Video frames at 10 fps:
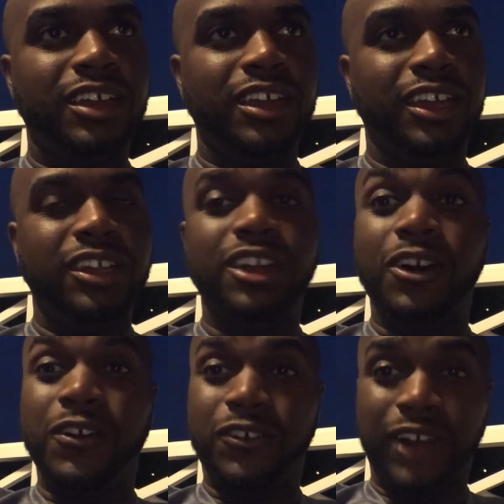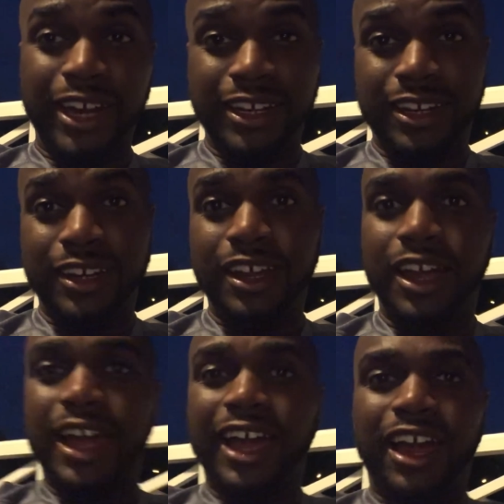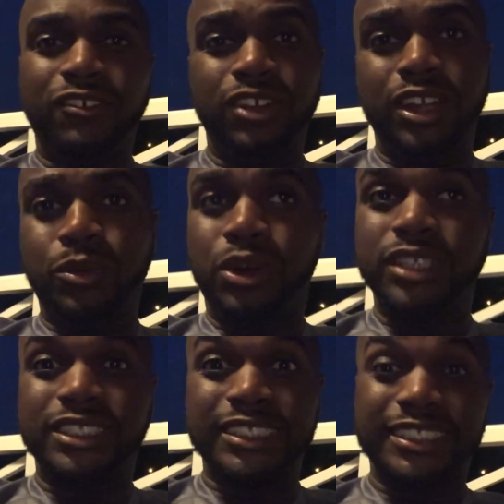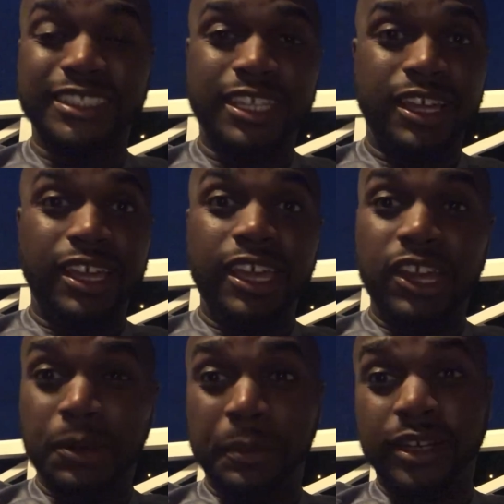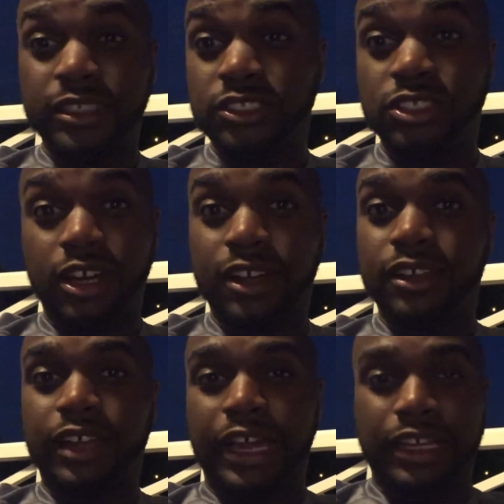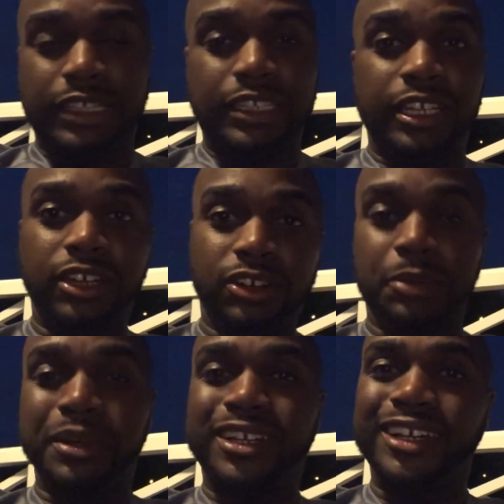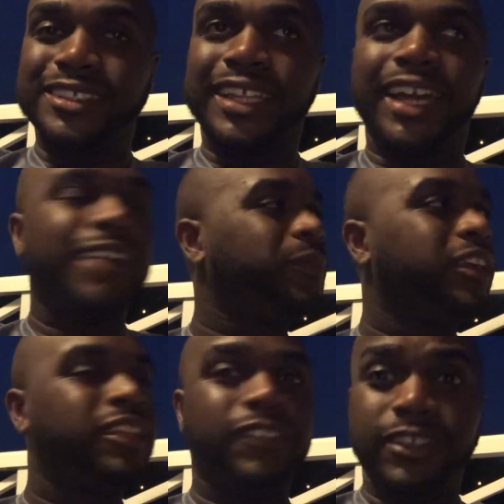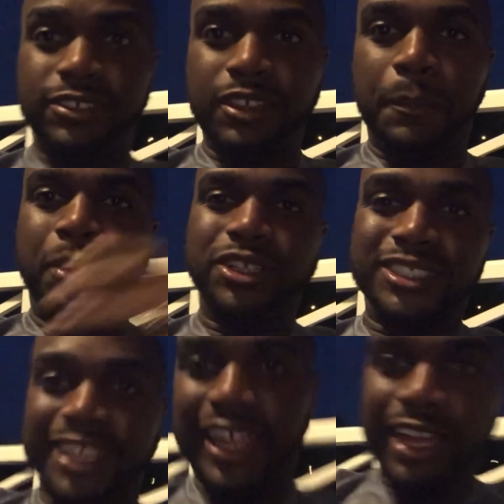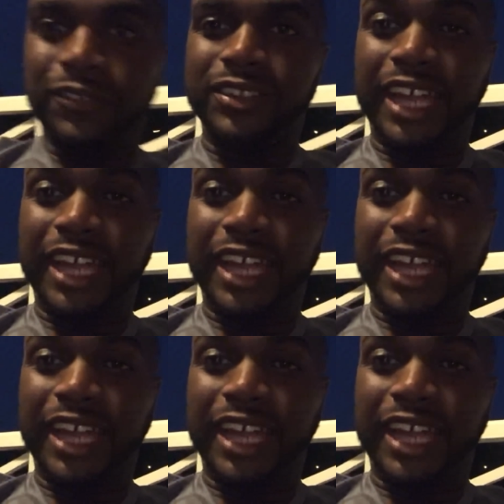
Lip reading: And, right then and there, I really want to just hit him in his junk, like literally, because like this is a person's life.